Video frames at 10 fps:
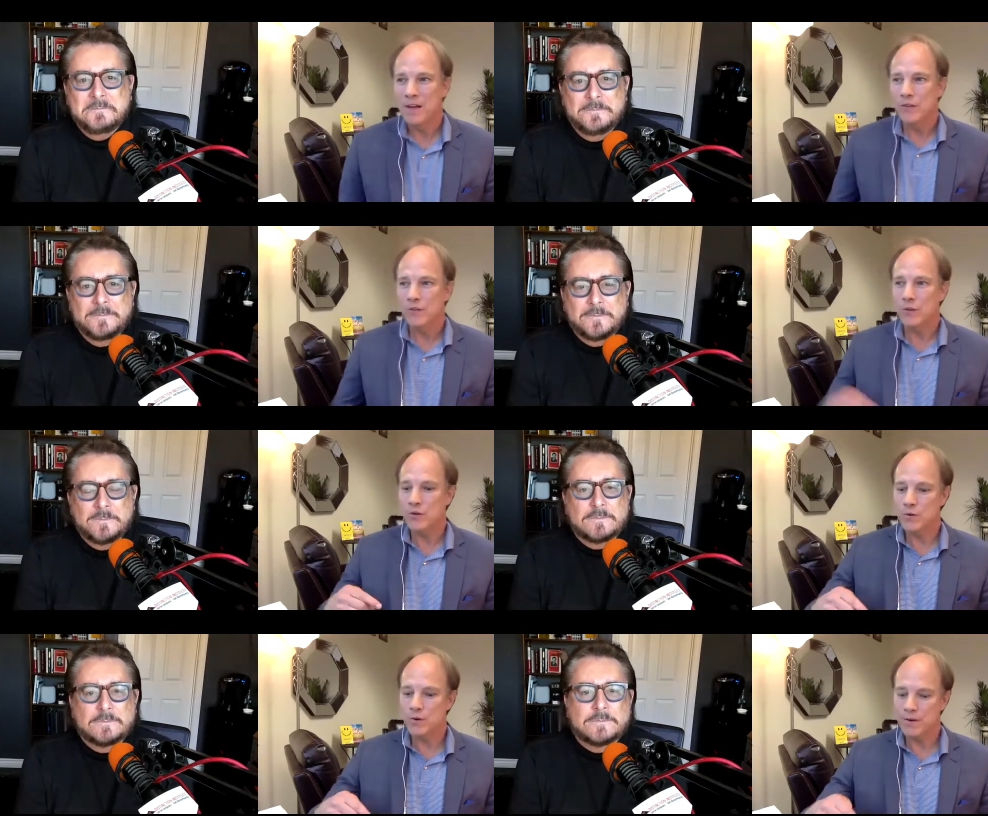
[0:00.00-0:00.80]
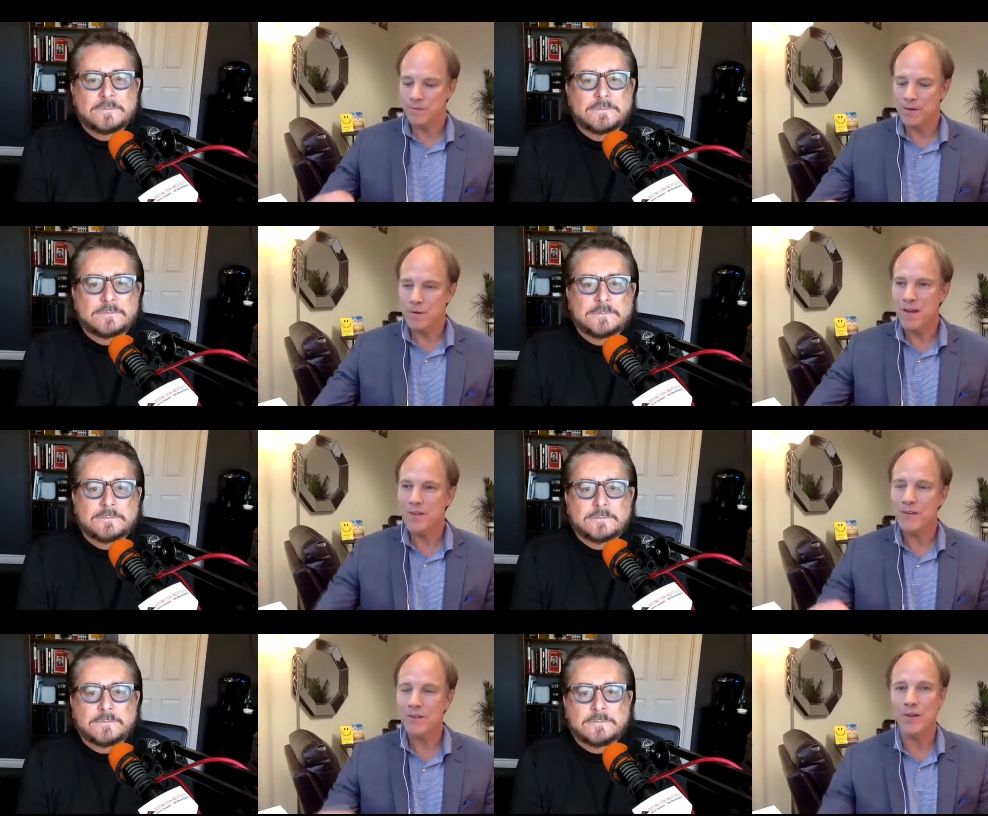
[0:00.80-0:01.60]
Speaker 1: So you
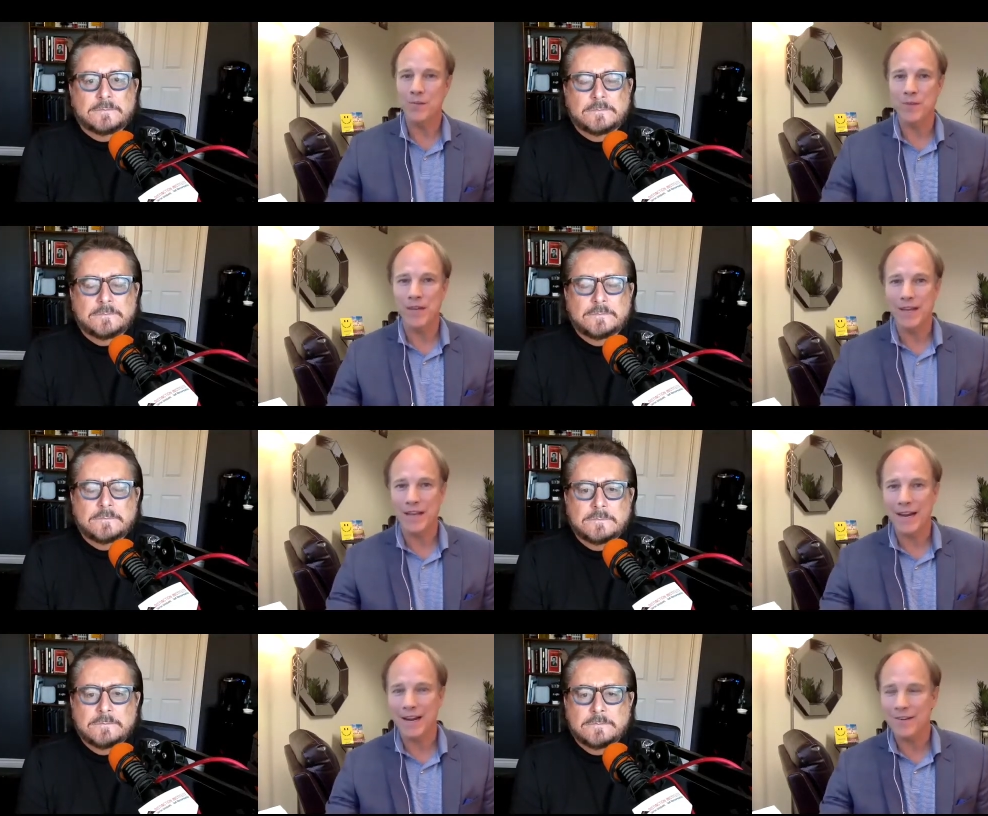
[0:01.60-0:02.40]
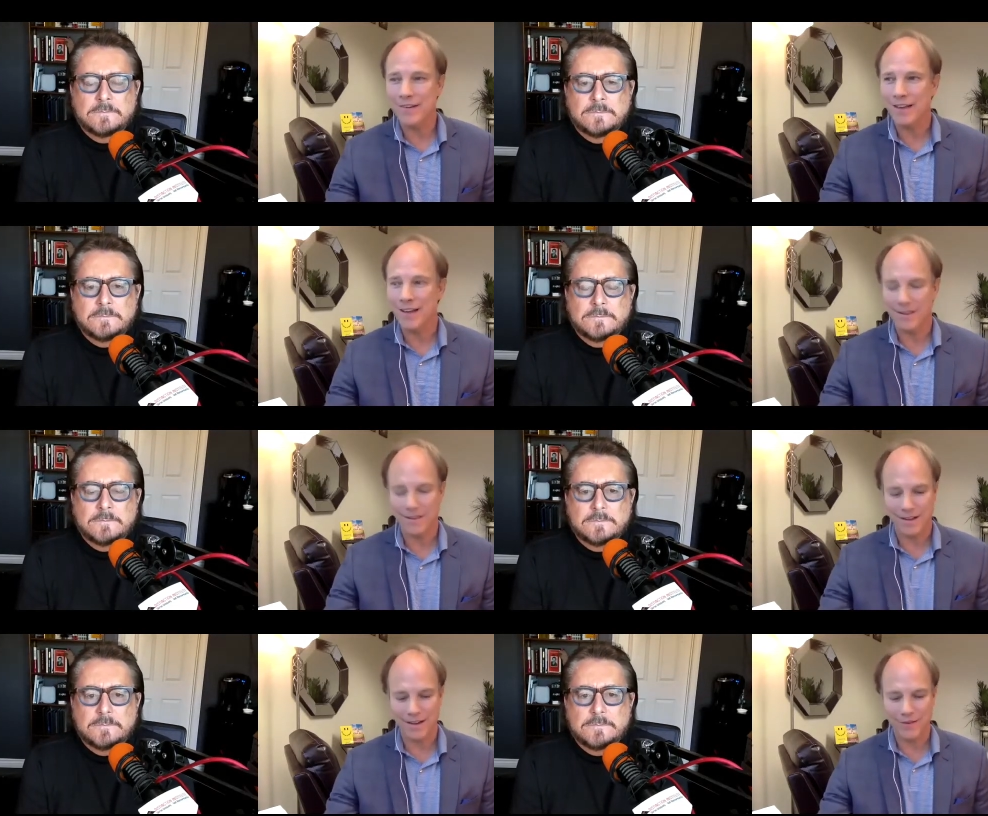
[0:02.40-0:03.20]
mentioned something, and I just
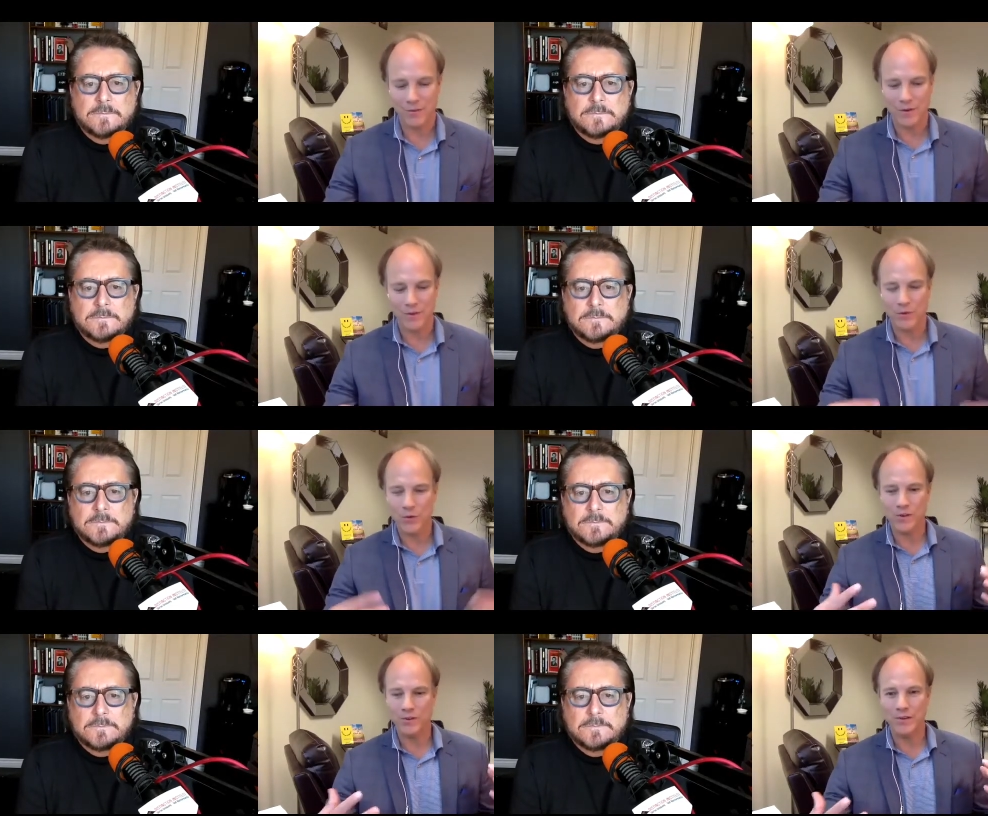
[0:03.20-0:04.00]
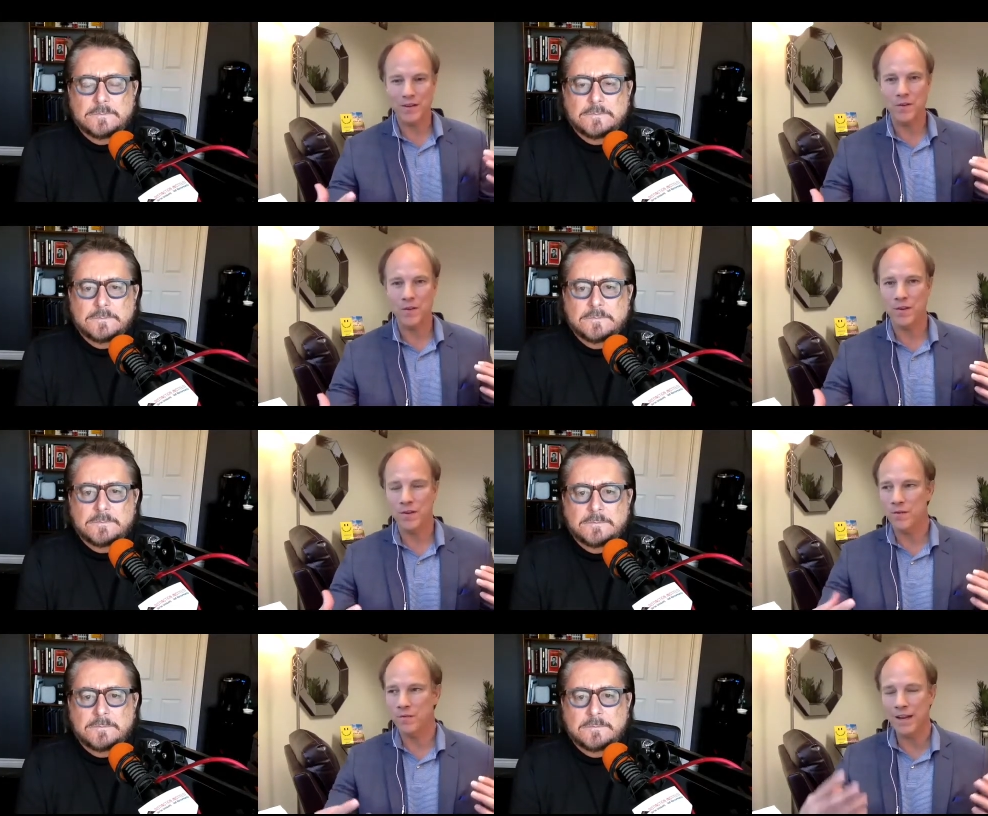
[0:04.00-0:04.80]
want to soak this in
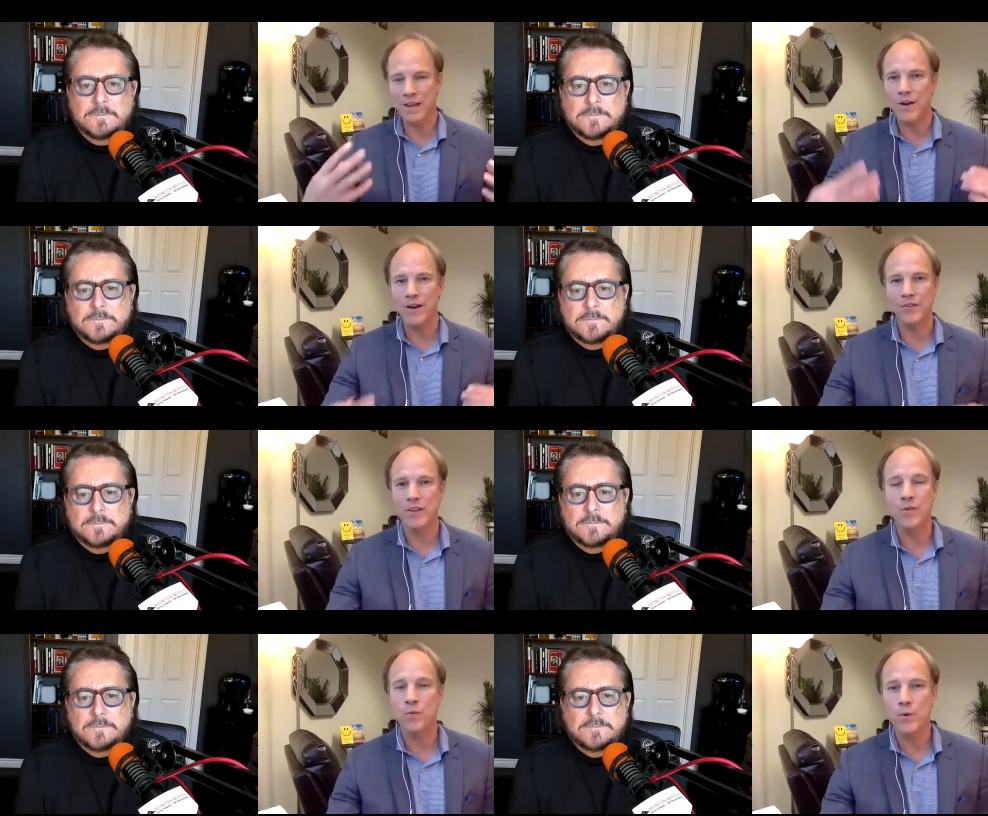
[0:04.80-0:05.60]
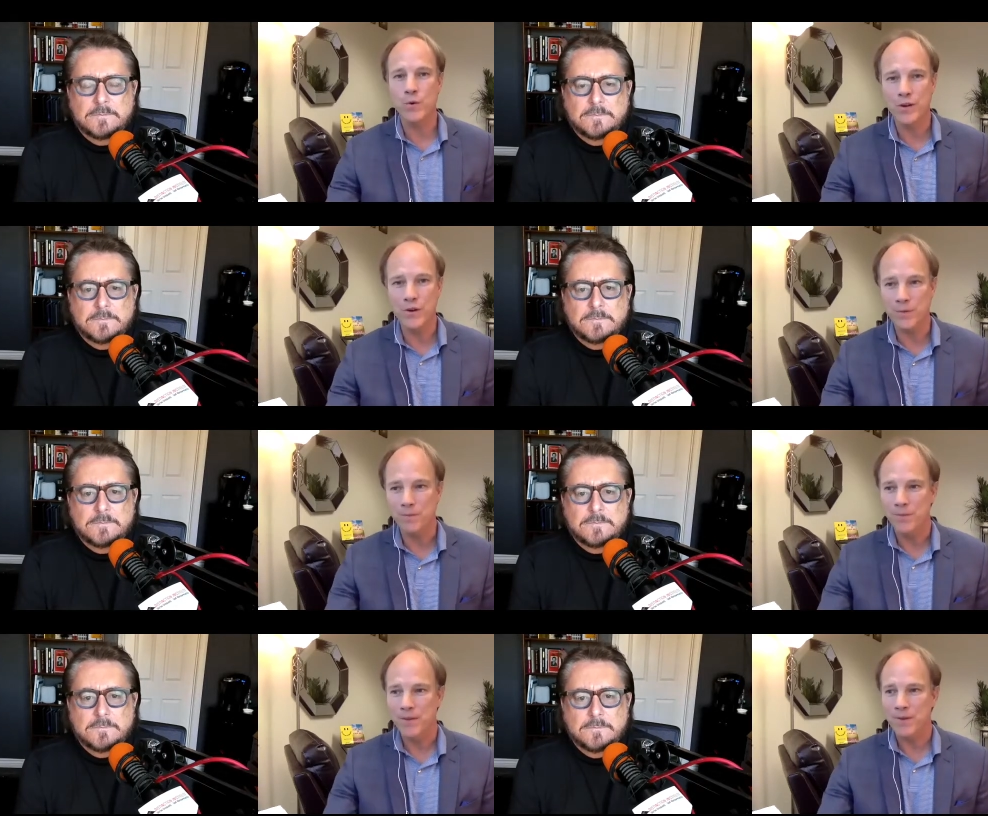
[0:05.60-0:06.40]
vicariously through you,
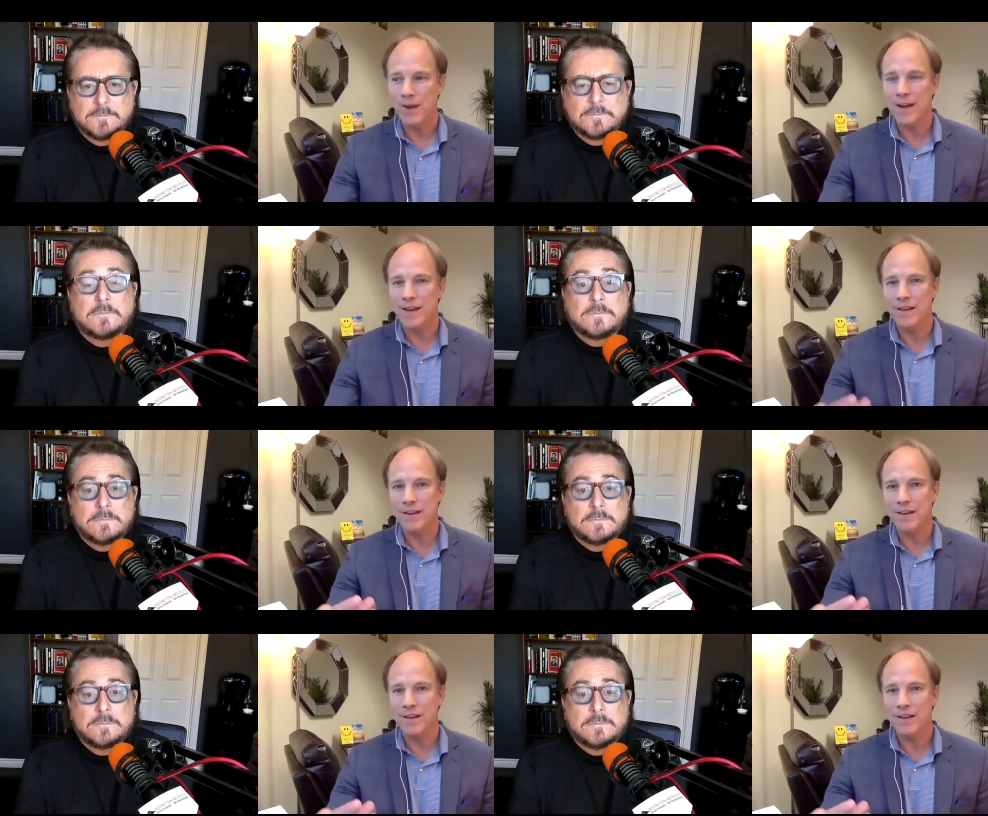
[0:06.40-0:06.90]
right?